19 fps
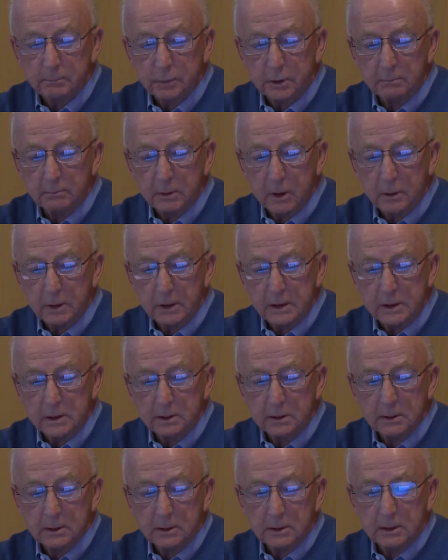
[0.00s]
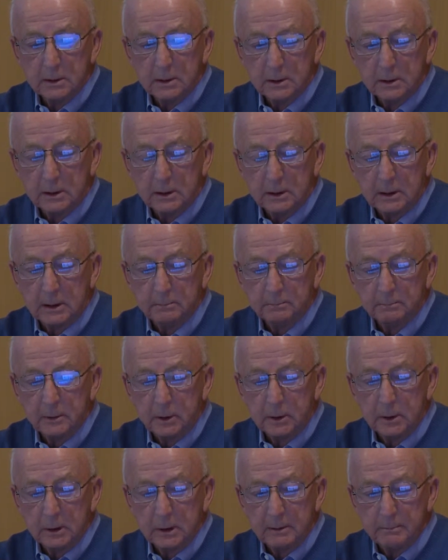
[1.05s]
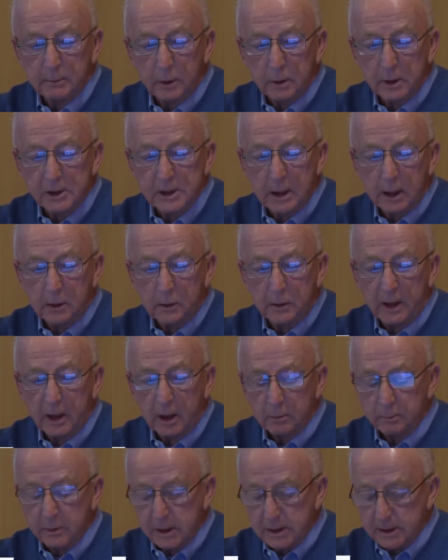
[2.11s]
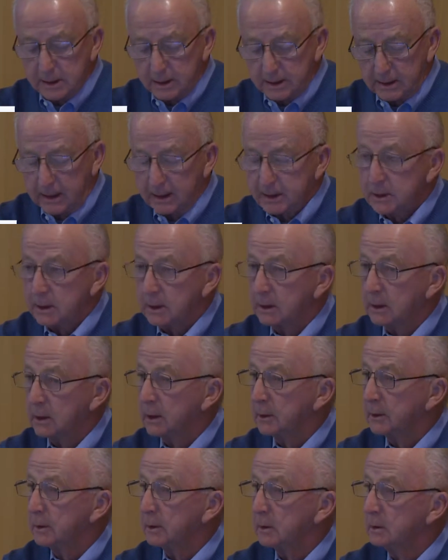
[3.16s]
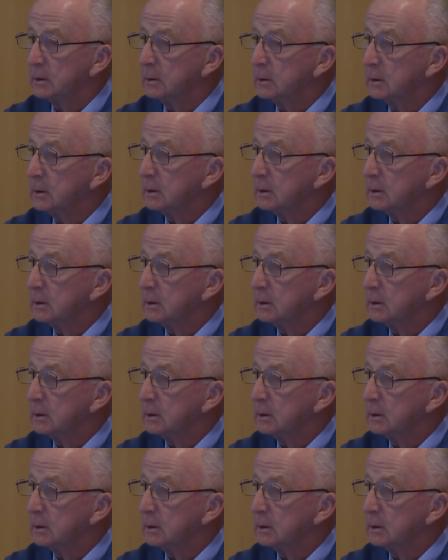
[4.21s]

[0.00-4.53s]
promoted early motorcycle helmets and actually got the